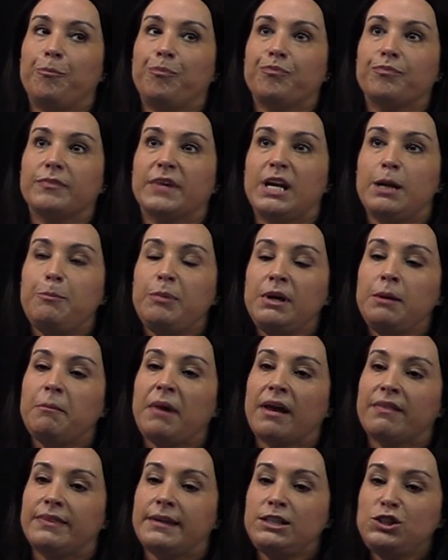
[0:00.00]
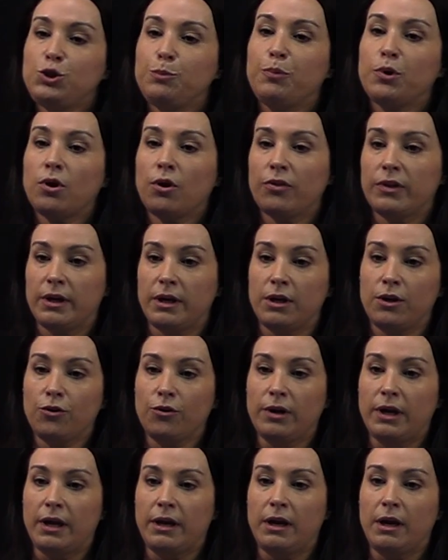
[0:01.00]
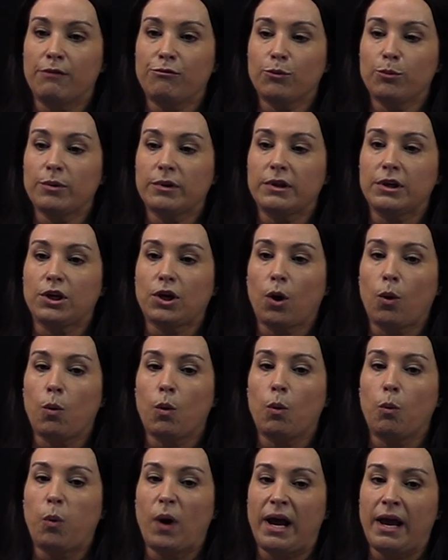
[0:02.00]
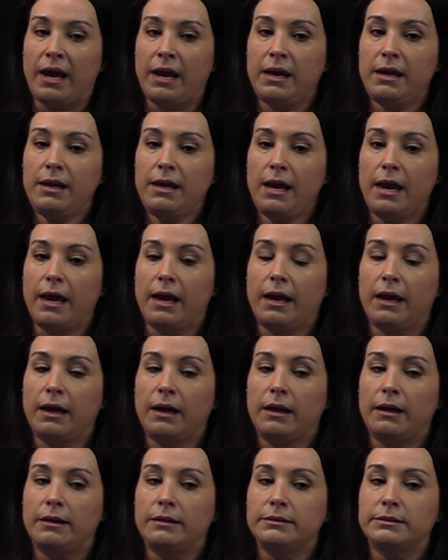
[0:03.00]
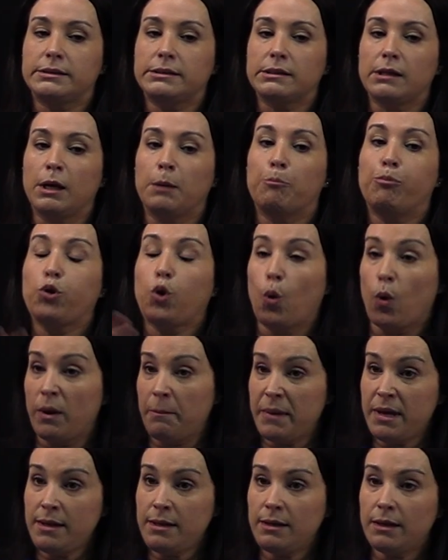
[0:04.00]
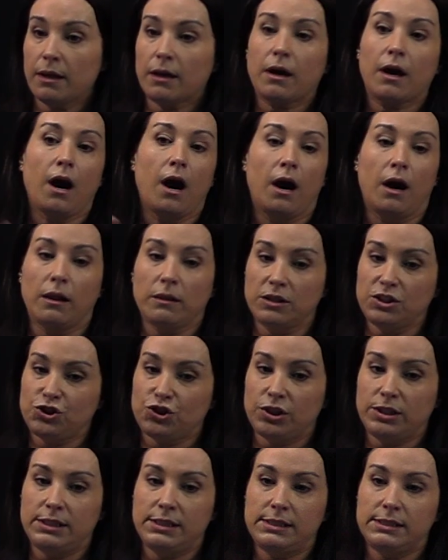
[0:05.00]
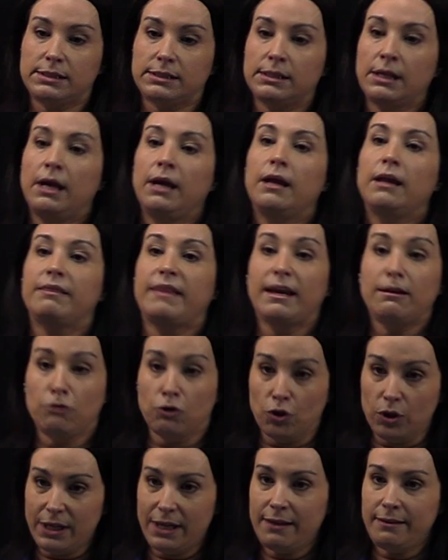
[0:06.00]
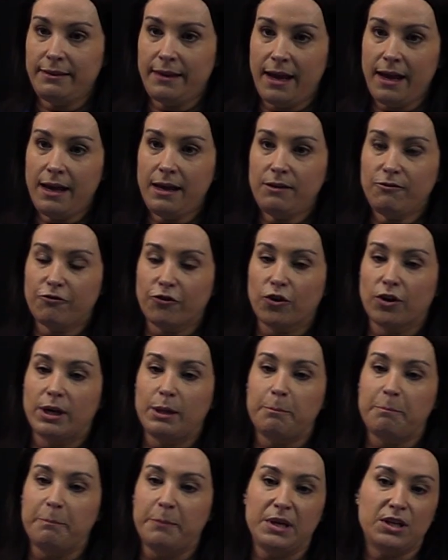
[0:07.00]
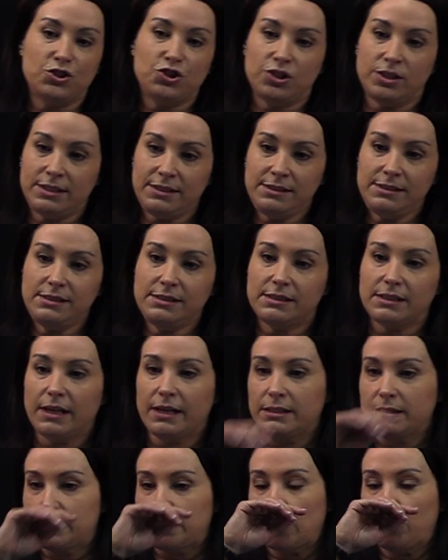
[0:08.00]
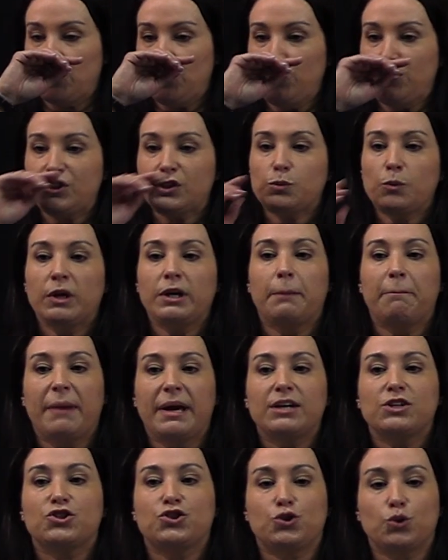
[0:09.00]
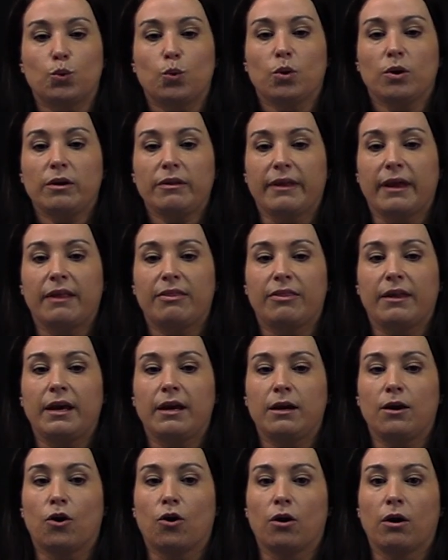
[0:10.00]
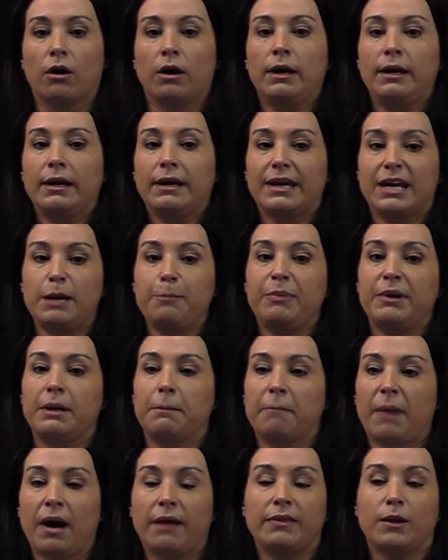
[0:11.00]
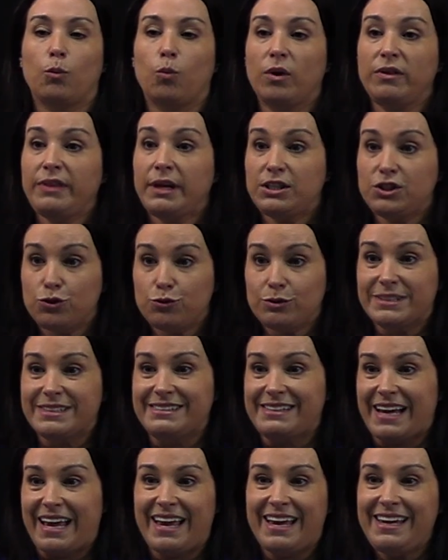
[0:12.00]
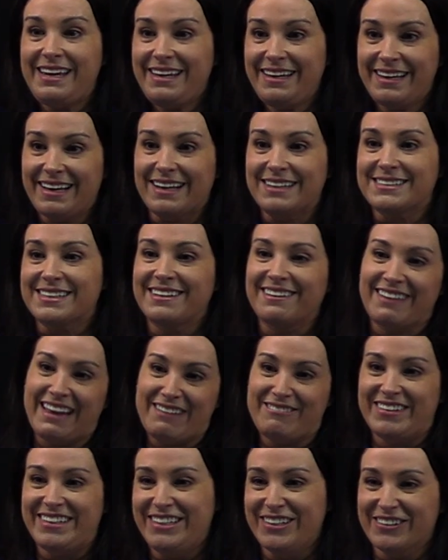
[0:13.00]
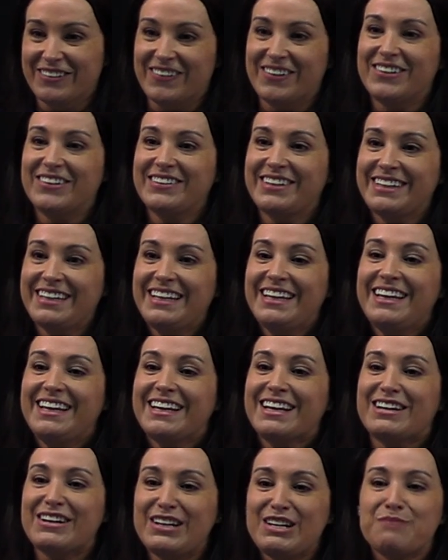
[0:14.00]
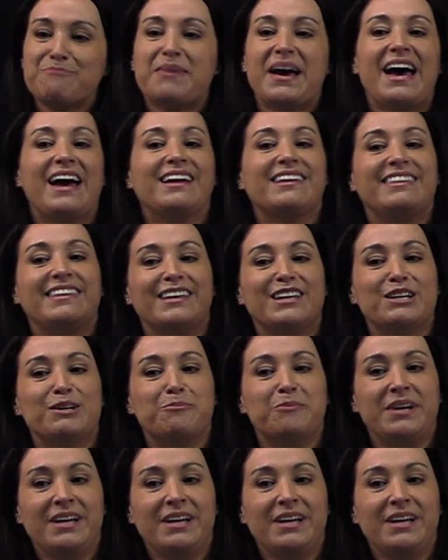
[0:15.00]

Keeping in mind, things you put on the internet never really go away, and employment, colleges, they look at that for admissions, and so you just want to make sure that they are keeping in mind that what they do today as an 11-year-old could impact them